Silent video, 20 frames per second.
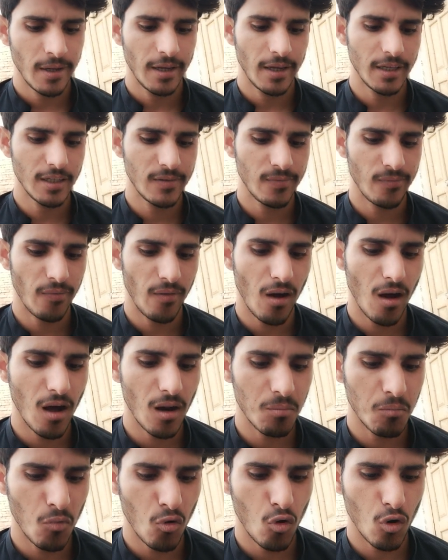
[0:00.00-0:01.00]
is
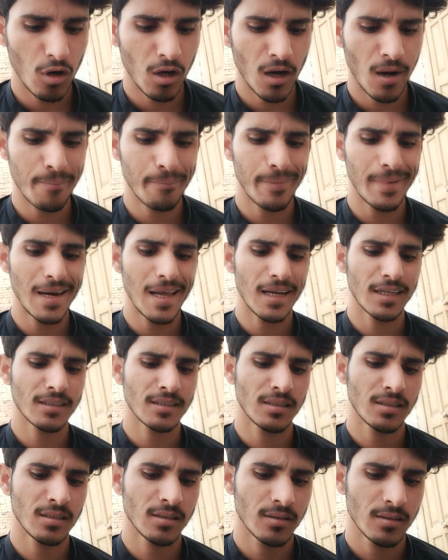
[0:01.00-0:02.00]
far more
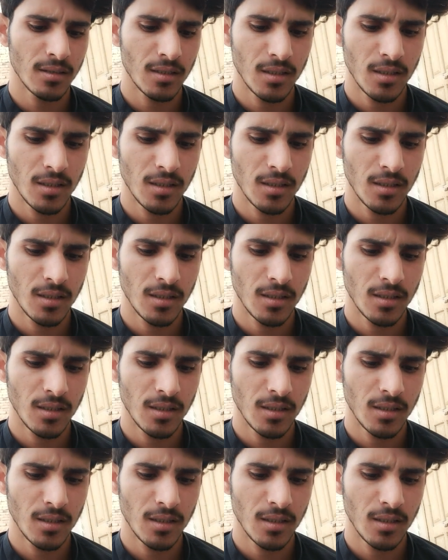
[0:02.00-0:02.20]
complex.